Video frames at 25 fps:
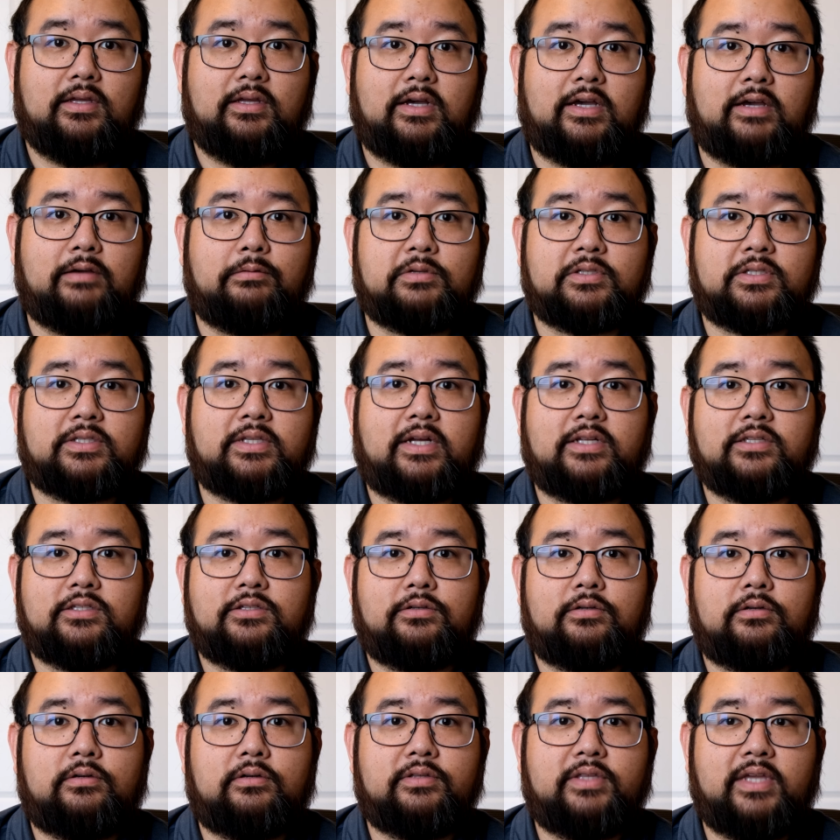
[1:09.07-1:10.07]
I was not
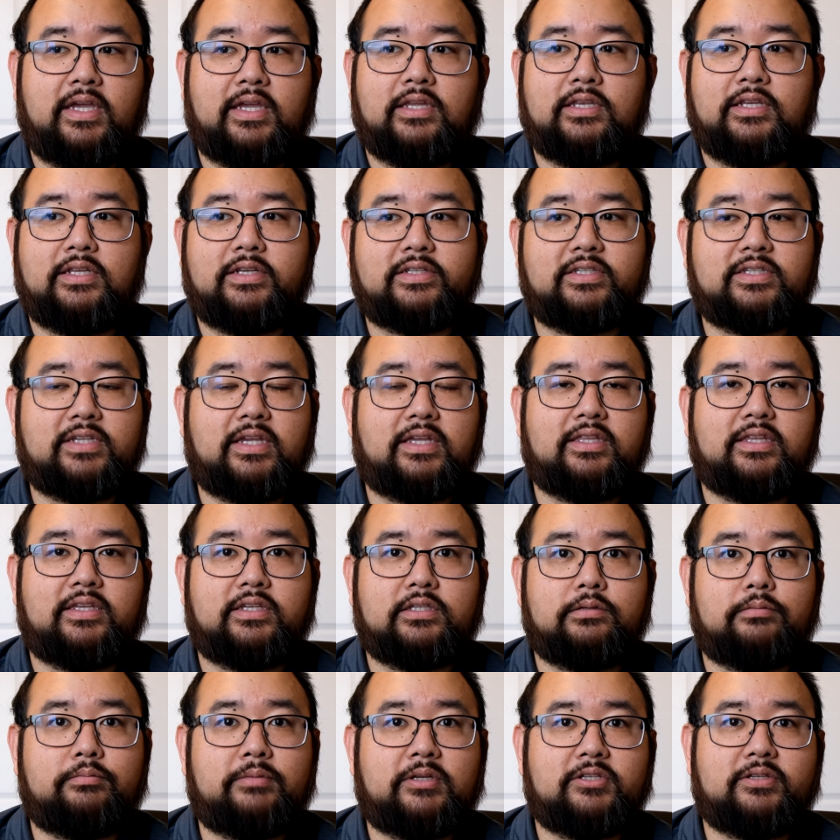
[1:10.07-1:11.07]
told, hey, you need to say
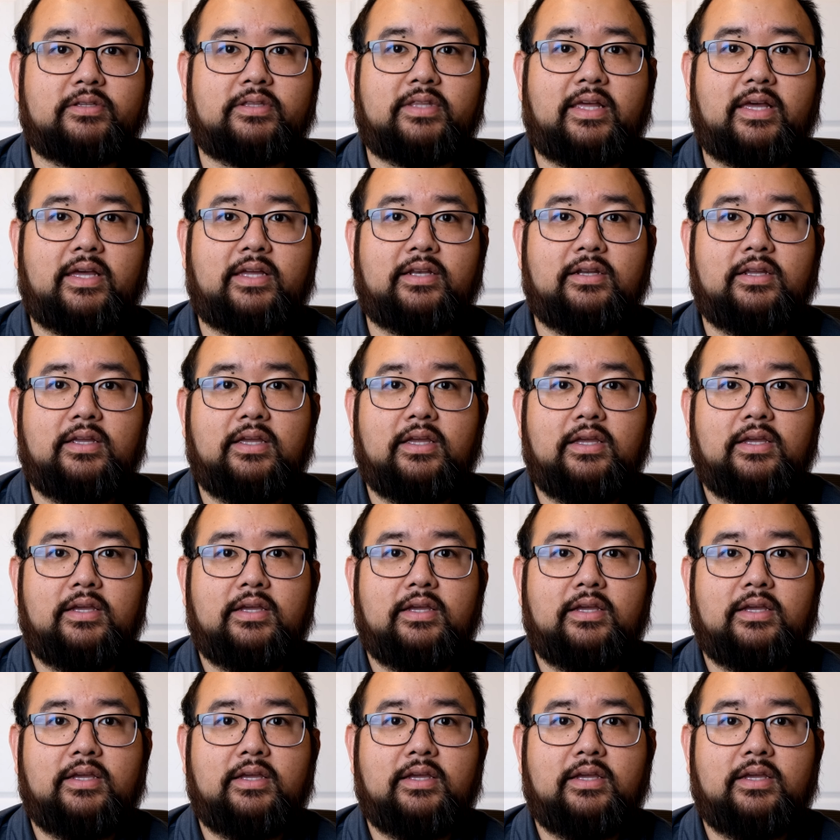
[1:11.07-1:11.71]
this or mention that.